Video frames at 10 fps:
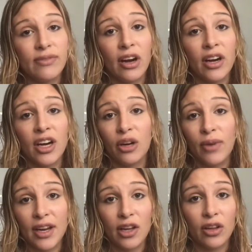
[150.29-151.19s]
very
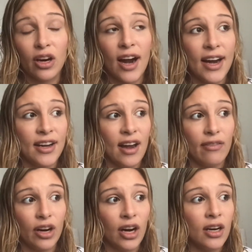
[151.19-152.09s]
irregular. I
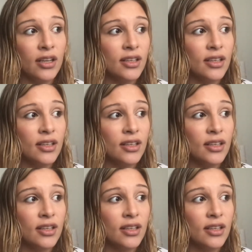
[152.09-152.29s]
never,